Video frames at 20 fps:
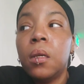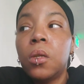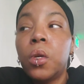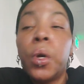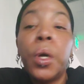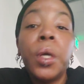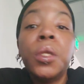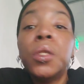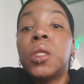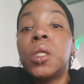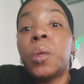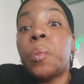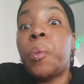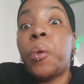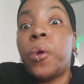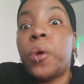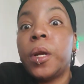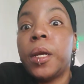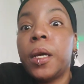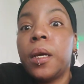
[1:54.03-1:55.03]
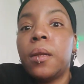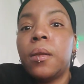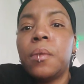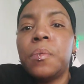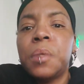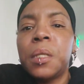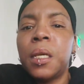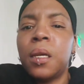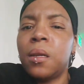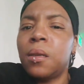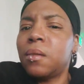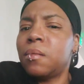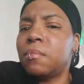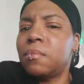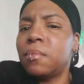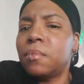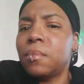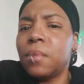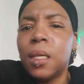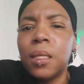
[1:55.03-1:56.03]
couldn't support it. I was like,
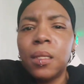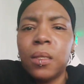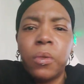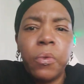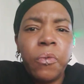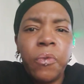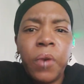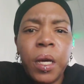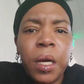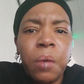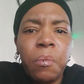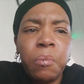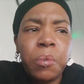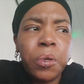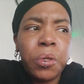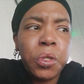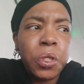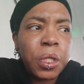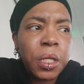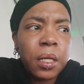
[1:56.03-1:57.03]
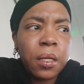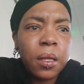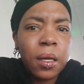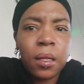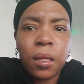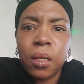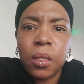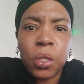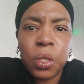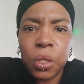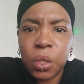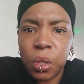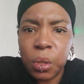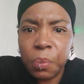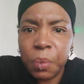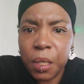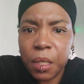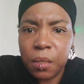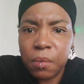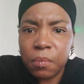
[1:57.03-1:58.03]
it's fucking bullshit. Like, that's
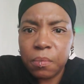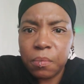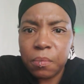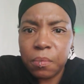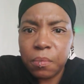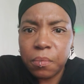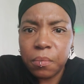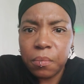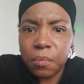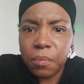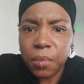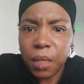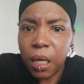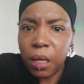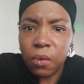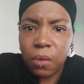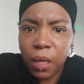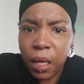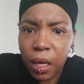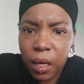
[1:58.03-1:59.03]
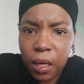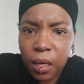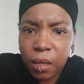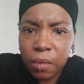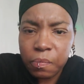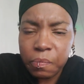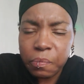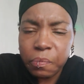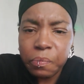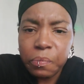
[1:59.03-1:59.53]
stupid. I don't like it.